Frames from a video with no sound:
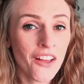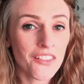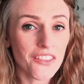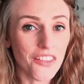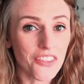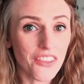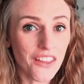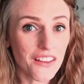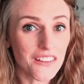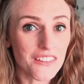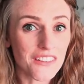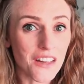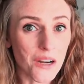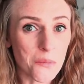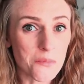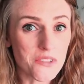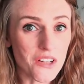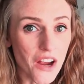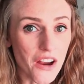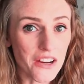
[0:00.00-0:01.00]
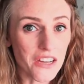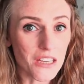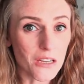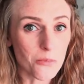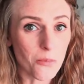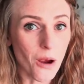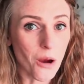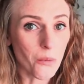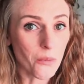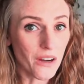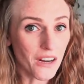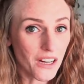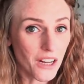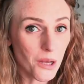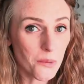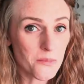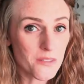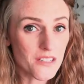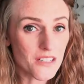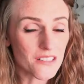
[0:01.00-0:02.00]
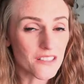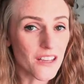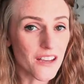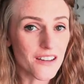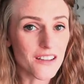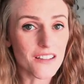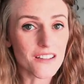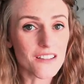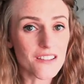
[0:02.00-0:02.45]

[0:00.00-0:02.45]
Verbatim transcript: the things that I'm talking about when it comes to lighting.